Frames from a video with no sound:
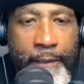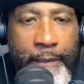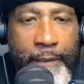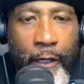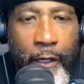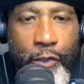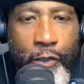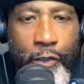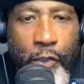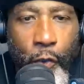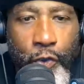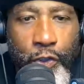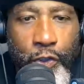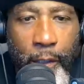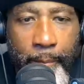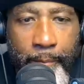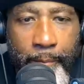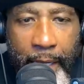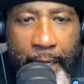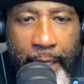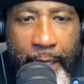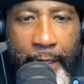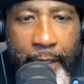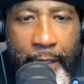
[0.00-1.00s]
on social
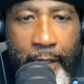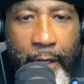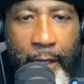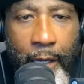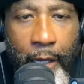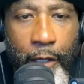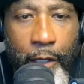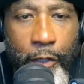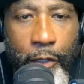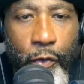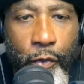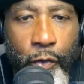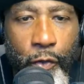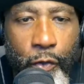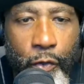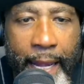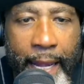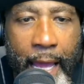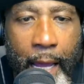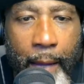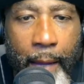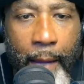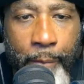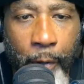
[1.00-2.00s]
media. You
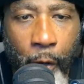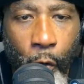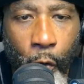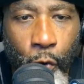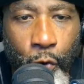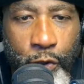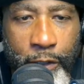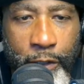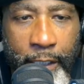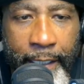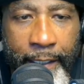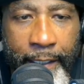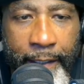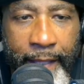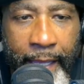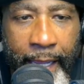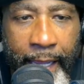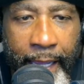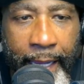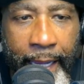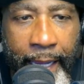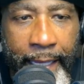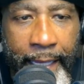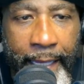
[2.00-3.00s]
cannot post
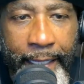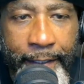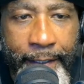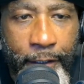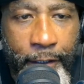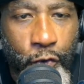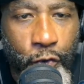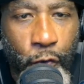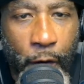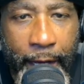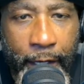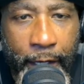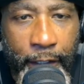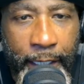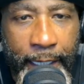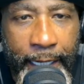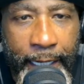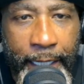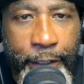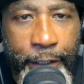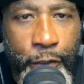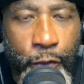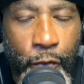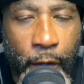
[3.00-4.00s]
anything. And then the tracker that
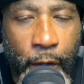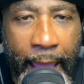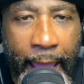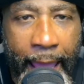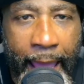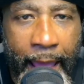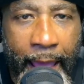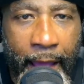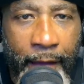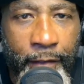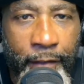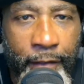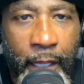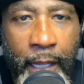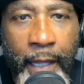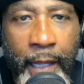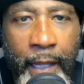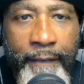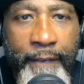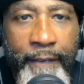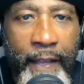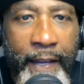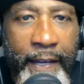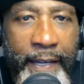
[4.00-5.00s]
they do have,
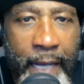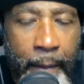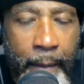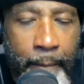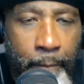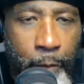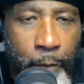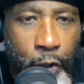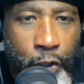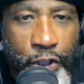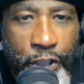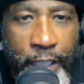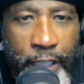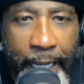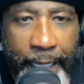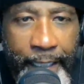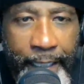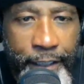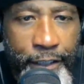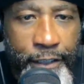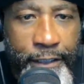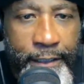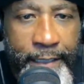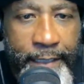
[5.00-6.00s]
the numbers
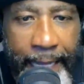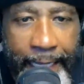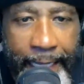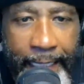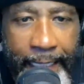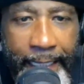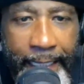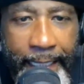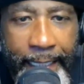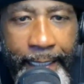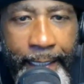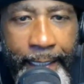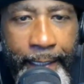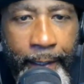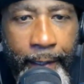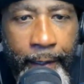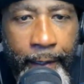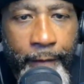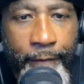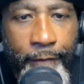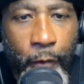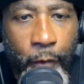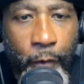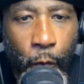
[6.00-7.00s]
change daily
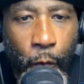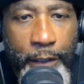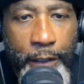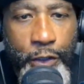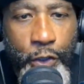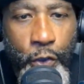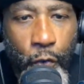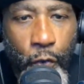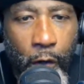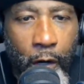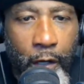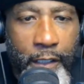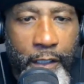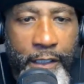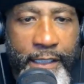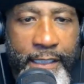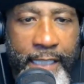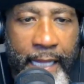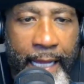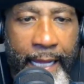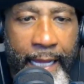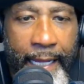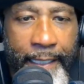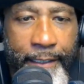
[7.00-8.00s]
for what you are
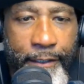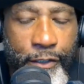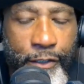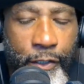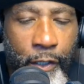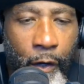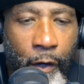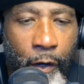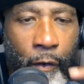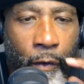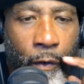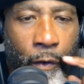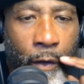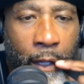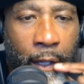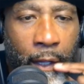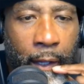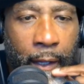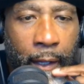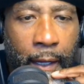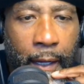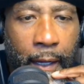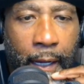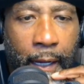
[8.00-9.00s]
assigned. So
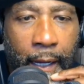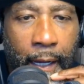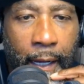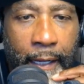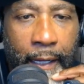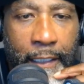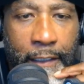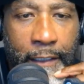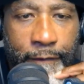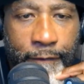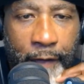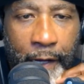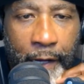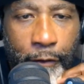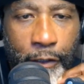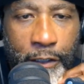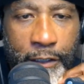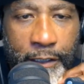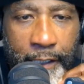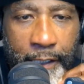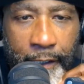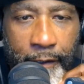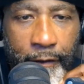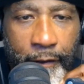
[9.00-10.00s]
it's very
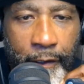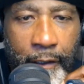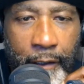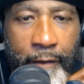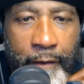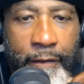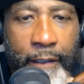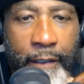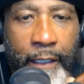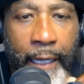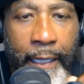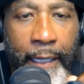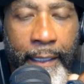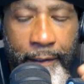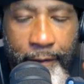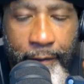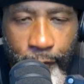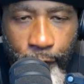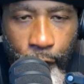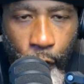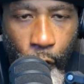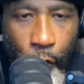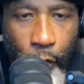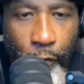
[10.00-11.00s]
secretive, and it's
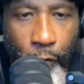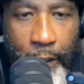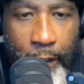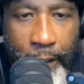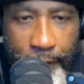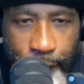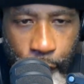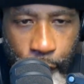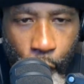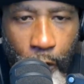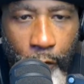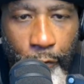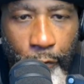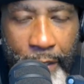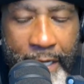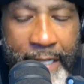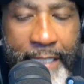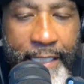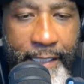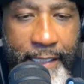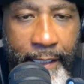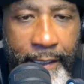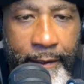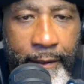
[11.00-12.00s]
for a
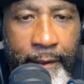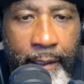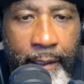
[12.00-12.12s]
reason.